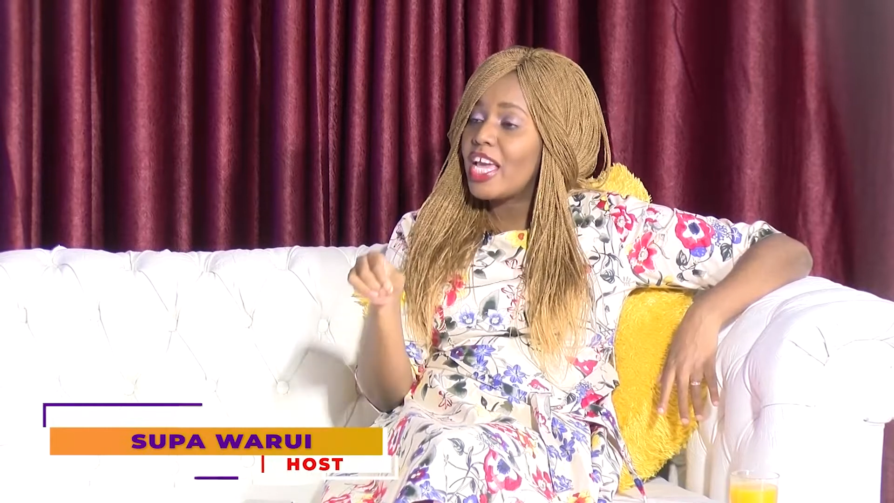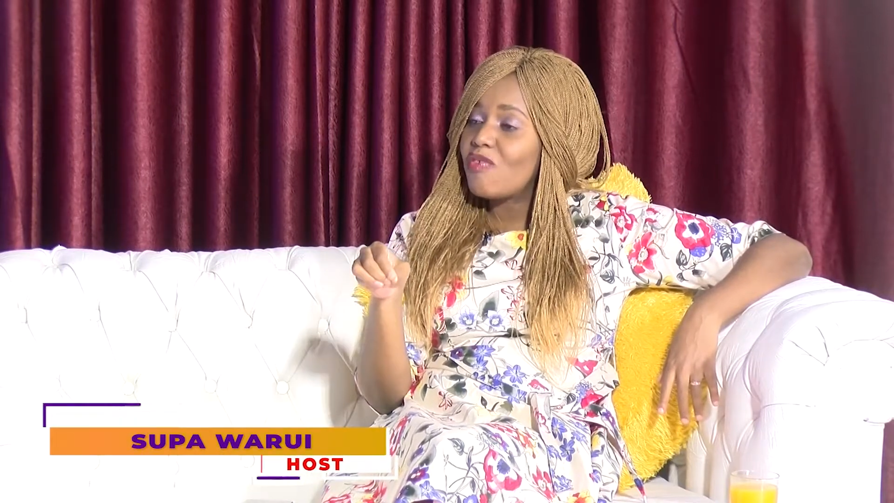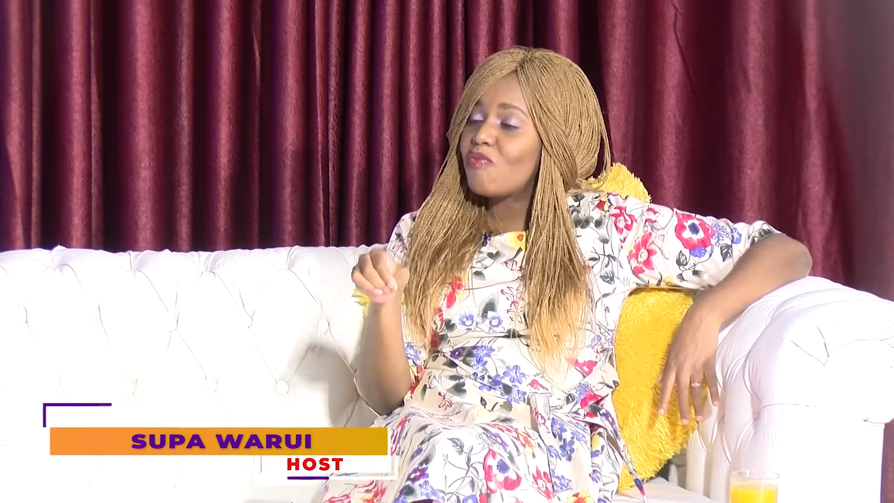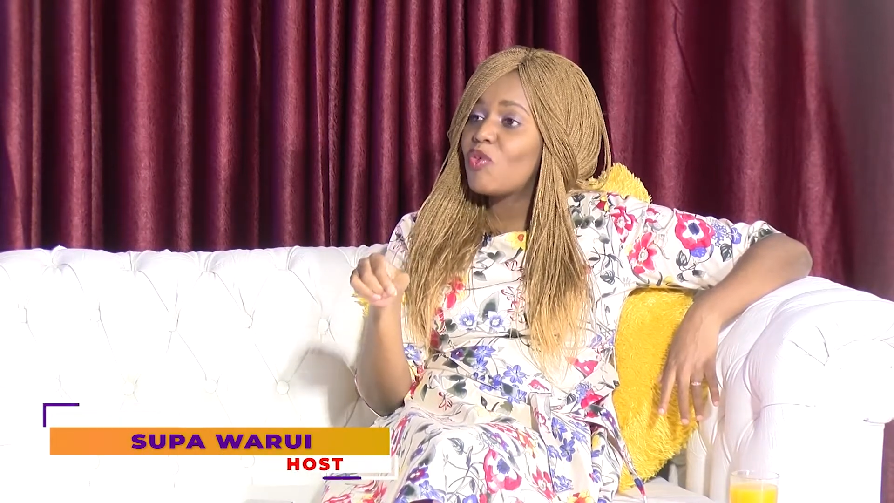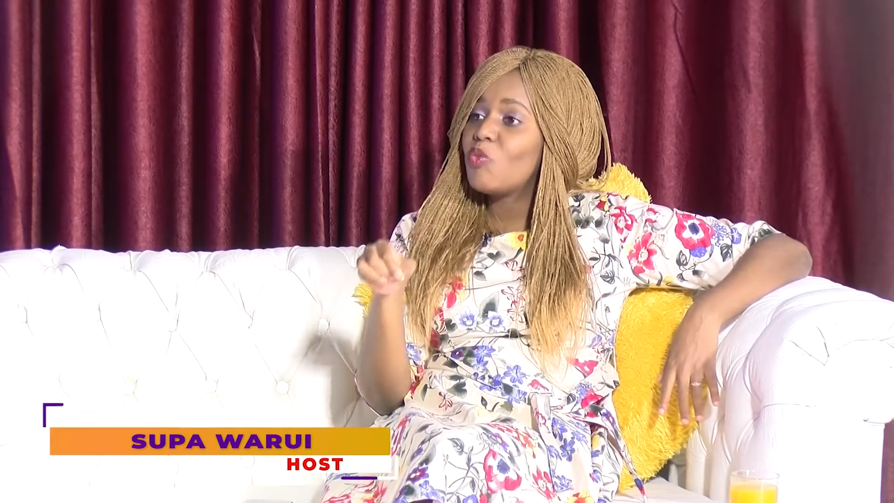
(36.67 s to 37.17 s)

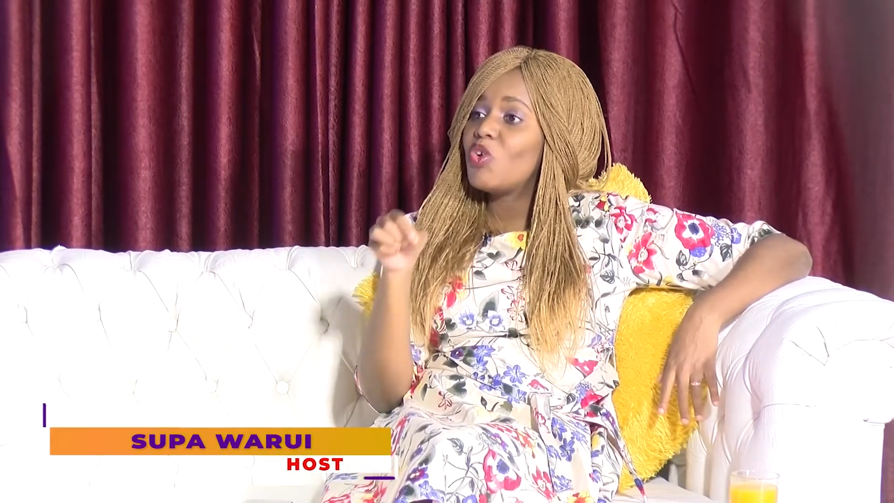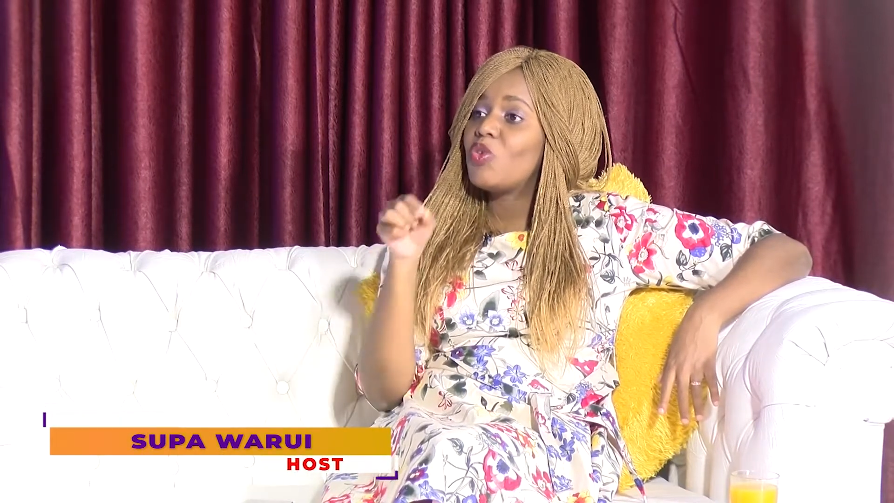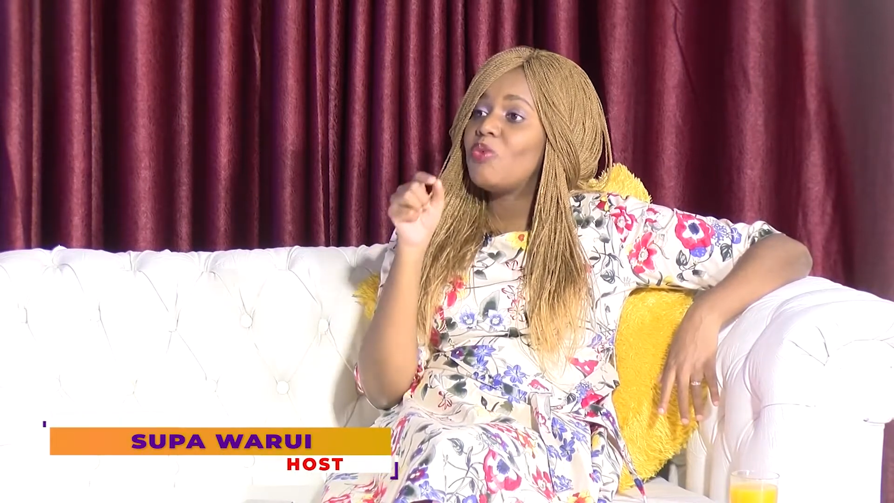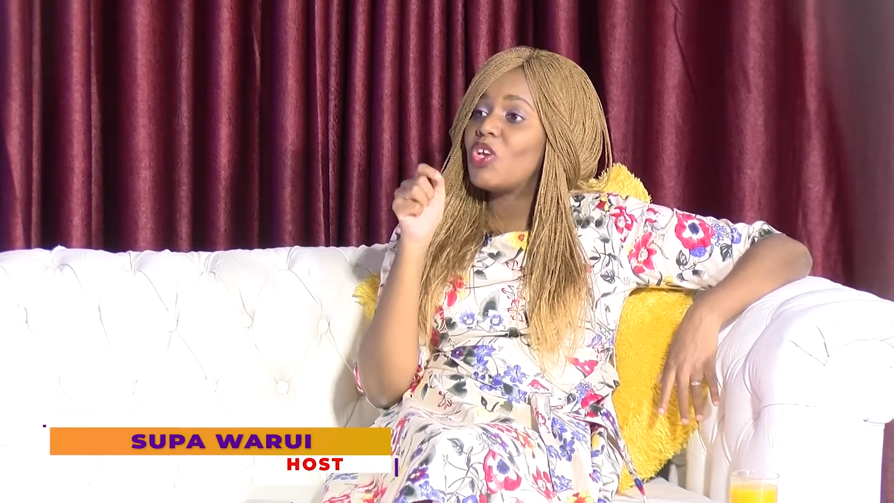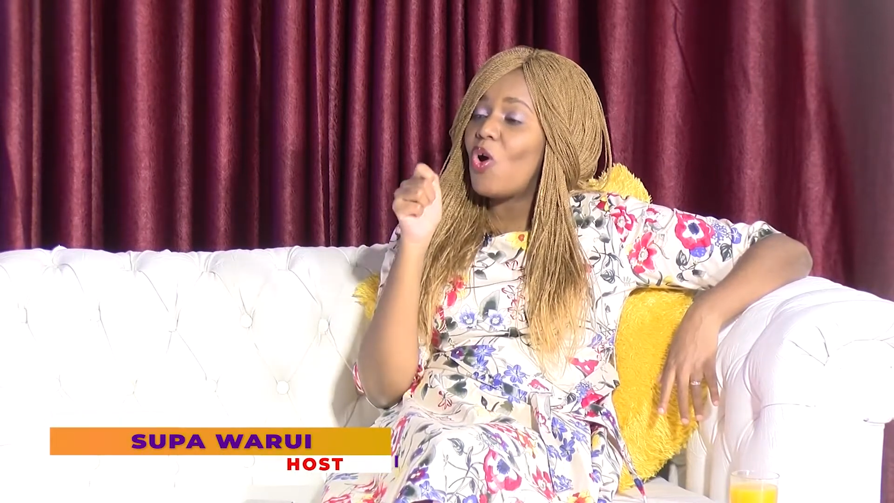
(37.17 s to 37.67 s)
if we
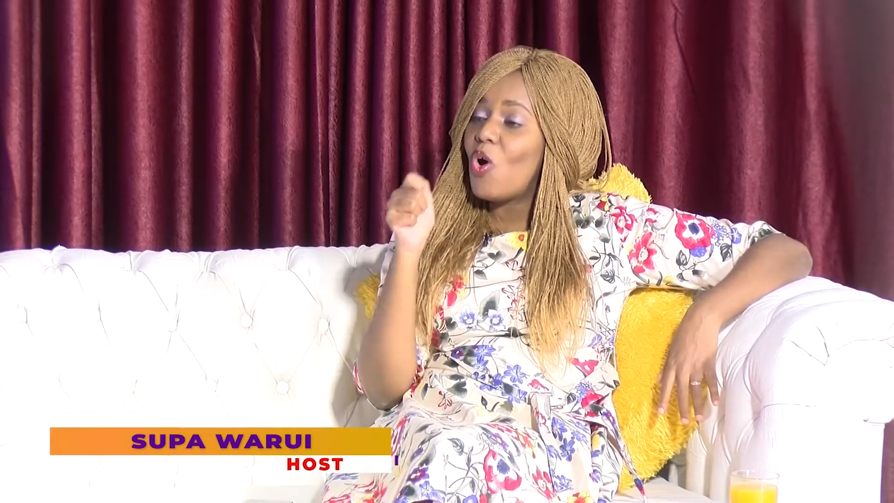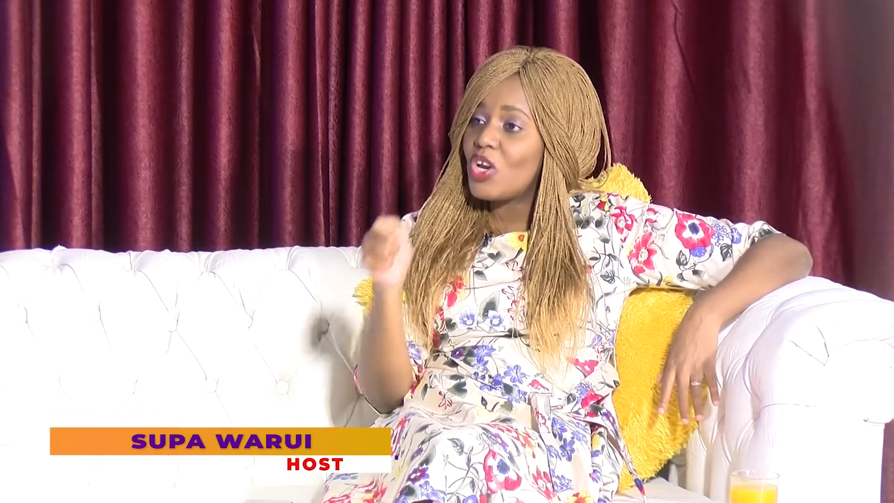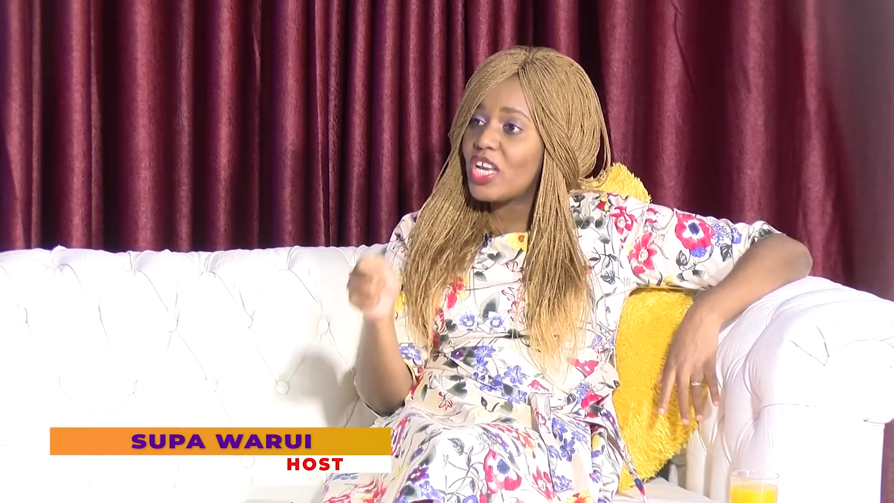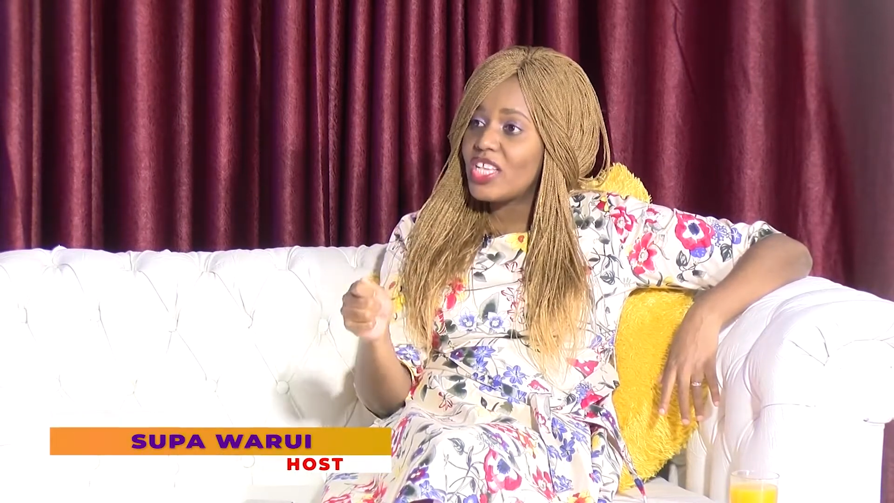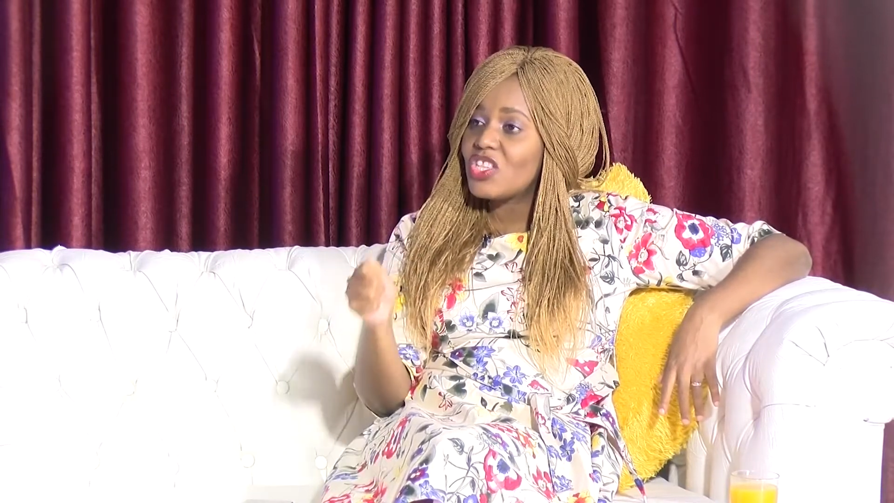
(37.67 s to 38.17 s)
would be
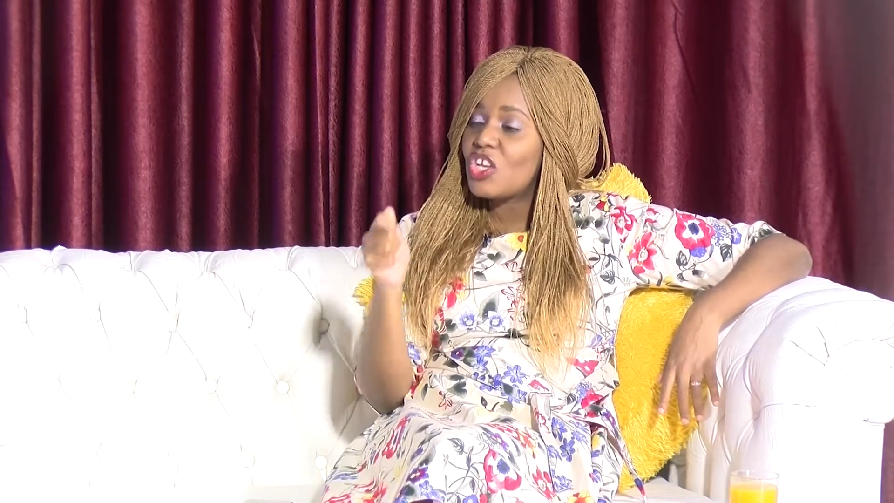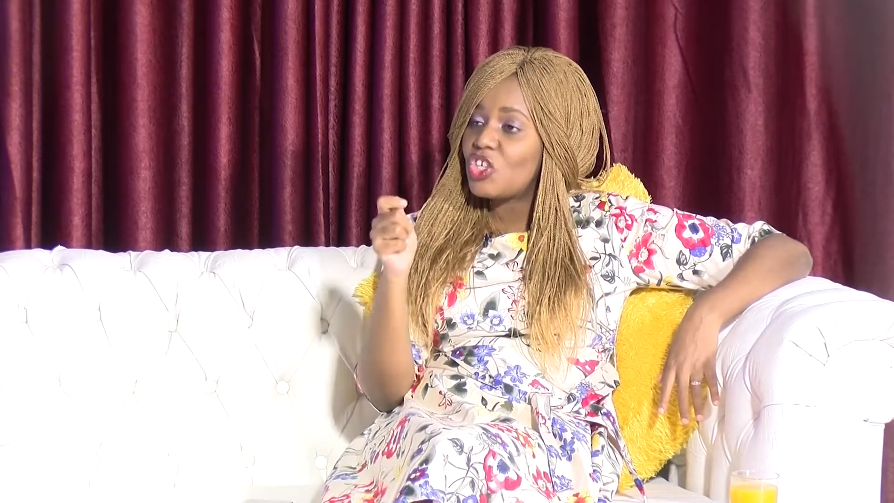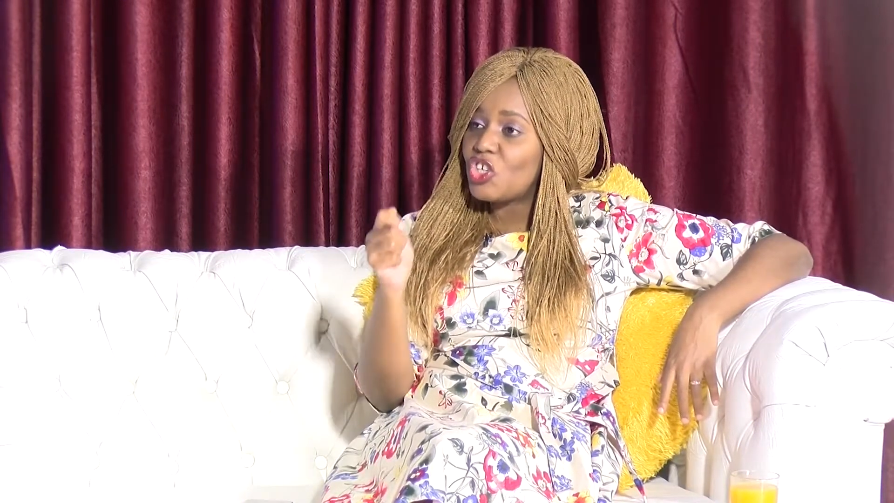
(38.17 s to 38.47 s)
honest,